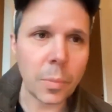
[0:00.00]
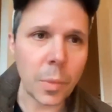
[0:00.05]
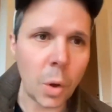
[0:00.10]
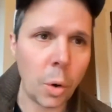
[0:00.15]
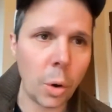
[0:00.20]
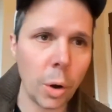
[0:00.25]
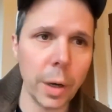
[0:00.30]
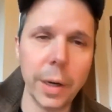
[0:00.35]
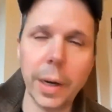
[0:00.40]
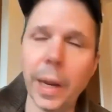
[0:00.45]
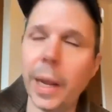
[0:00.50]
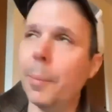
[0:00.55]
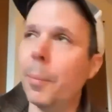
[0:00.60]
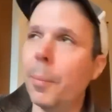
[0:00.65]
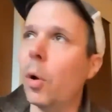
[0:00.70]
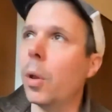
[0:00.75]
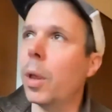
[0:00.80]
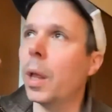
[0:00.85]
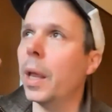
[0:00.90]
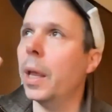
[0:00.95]
or
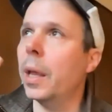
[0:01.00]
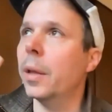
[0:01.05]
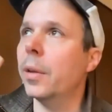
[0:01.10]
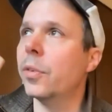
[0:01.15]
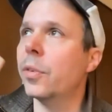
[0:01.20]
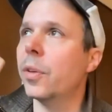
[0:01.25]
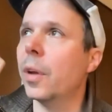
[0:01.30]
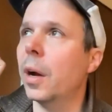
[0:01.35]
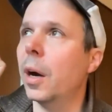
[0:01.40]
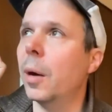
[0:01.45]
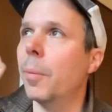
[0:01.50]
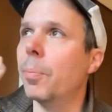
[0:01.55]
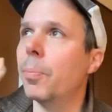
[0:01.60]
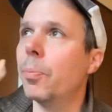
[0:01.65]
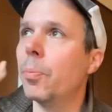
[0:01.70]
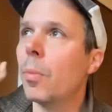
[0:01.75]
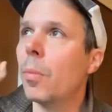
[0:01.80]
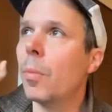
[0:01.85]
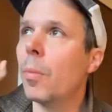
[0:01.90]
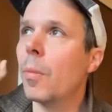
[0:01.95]
enable is the
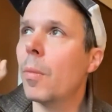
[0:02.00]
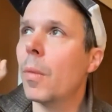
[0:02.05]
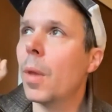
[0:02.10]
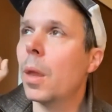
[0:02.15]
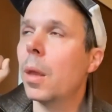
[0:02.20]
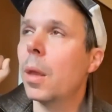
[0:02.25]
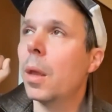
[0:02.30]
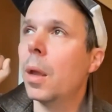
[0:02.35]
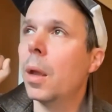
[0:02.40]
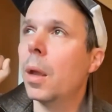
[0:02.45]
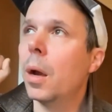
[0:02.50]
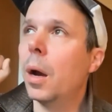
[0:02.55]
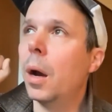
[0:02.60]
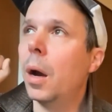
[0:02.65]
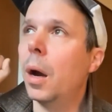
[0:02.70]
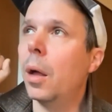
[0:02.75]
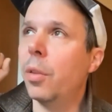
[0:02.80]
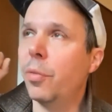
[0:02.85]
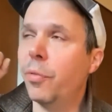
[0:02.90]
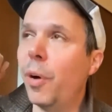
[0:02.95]

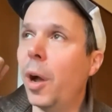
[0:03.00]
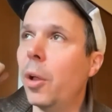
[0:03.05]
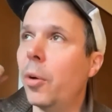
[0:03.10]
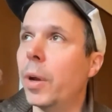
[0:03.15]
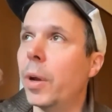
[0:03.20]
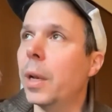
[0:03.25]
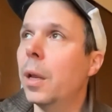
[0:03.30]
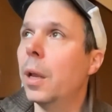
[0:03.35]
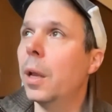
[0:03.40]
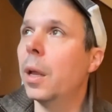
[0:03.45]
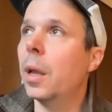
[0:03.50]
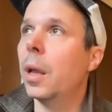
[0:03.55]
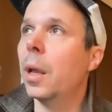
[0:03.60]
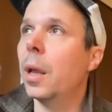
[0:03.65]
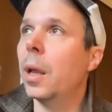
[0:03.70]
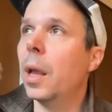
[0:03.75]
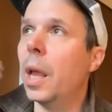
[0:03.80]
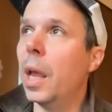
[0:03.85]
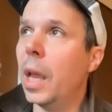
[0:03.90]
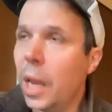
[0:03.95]
following.
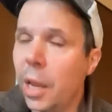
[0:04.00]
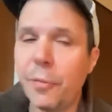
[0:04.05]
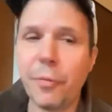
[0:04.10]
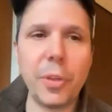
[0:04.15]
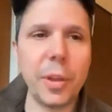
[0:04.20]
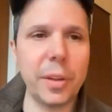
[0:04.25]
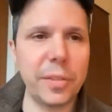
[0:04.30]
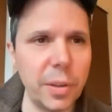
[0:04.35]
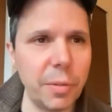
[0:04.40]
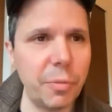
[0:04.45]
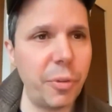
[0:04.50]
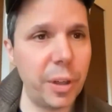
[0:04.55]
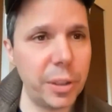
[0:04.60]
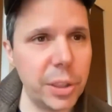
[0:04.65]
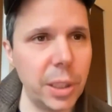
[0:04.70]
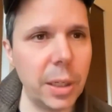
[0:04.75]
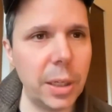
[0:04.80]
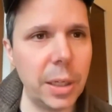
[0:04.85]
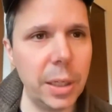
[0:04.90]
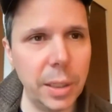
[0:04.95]
If the
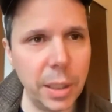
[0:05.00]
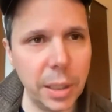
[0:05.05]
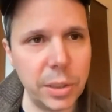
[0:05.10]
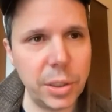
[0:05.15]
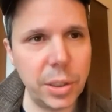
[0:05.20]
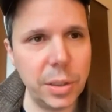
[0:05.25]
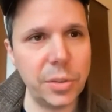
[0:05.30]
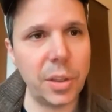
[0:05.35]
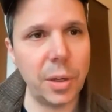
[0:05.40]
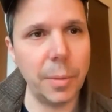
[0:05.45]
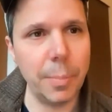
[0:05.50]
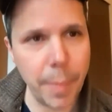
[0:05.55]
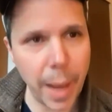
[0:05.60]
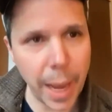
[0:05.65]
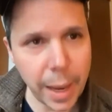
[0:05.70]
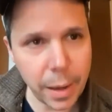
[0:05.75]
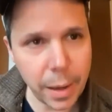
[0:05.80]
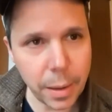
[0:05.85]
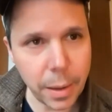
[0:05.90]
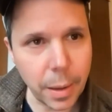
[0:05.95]
sufficient conditions are
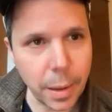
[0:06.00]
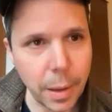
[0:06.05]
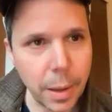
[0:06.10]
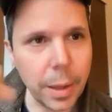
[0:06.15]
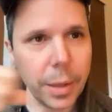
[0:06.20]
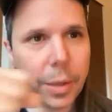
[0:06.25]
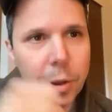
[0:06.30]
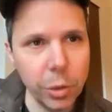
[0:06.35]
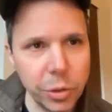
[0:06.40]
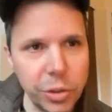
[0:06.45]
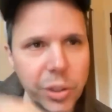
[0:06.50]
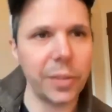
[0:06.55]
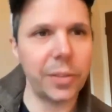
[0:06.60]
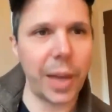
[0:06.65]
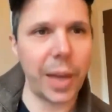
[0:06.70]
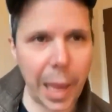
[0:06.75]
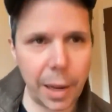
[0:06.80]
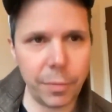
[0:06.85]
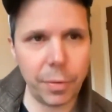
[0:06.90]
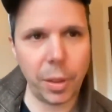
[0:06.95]
met, you just
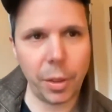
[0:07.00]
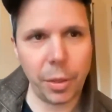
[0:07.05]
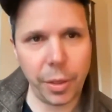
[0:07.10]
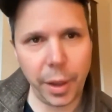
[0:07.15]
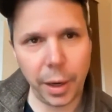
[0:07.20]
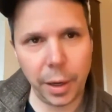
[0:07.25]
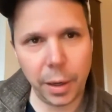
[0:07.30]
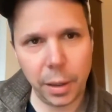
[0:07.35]
have the thing.